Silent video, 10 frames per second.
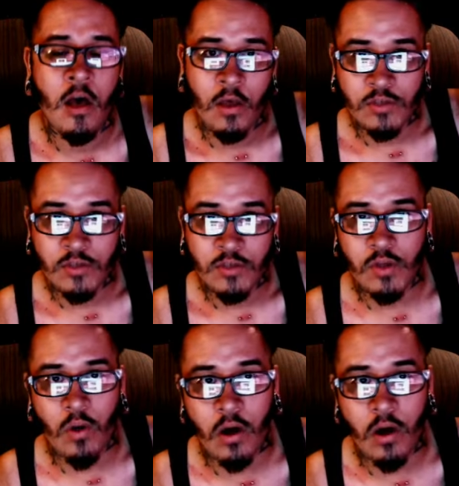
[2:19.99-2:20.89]
So,
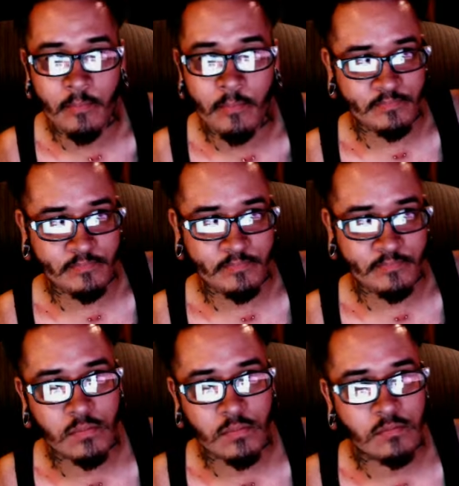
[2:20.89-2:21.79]
uh,
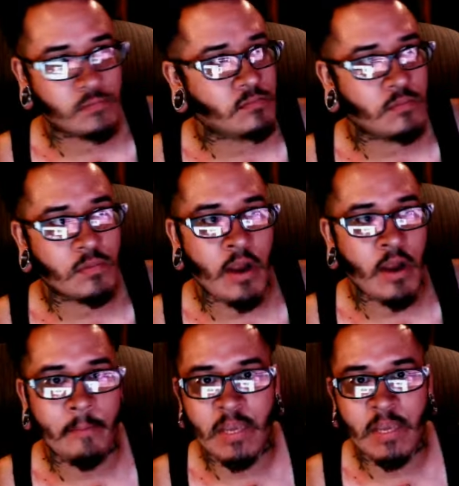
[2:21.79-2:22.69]
alright,
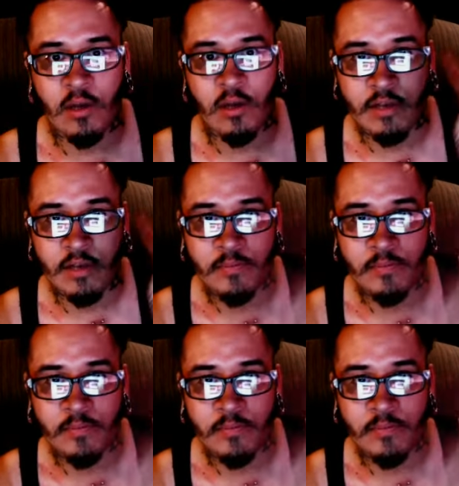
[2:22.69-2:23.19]
peace out, guys.